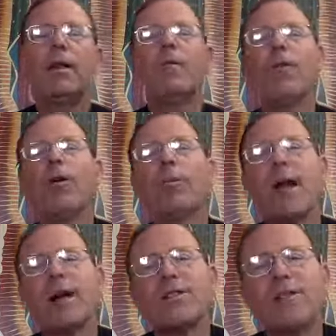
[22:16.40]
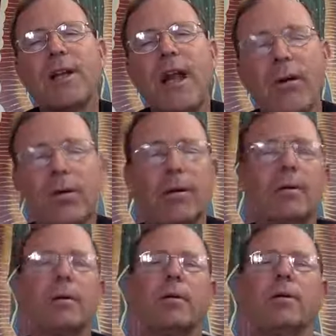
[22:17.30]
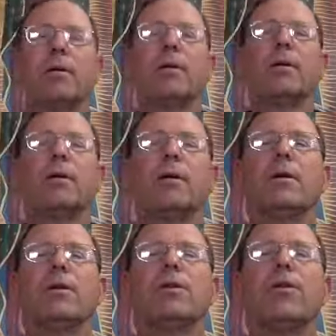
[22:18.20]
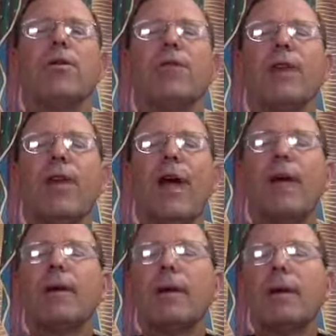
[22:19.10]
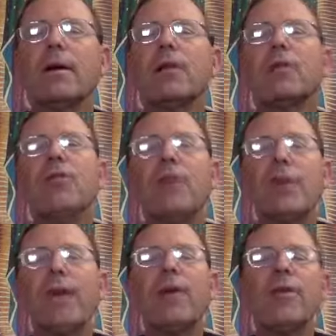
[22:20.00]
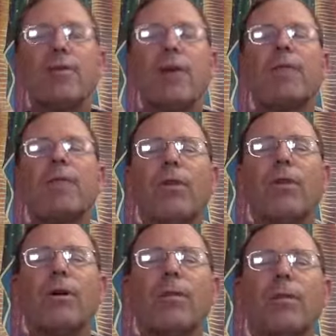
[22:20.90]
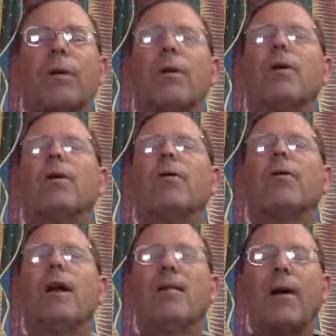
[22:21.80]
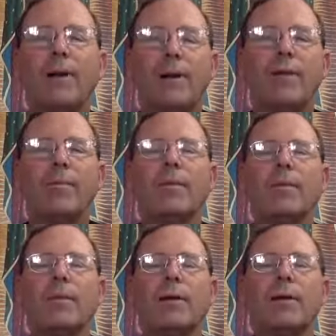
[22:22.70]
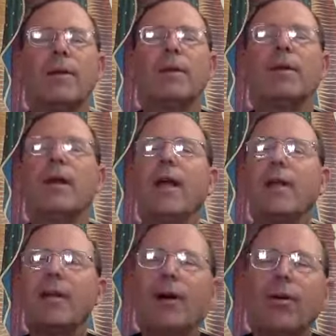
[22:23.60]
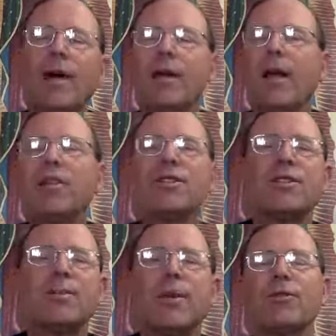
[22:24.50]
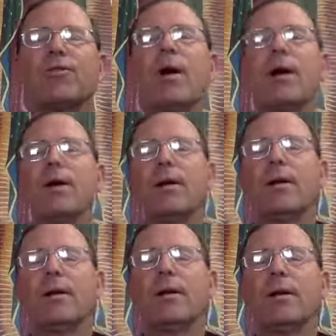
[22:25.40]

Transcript: The forum lasts an hour. So if you can, tune in to our forum. We invite you to get to know Ignatian spirituality.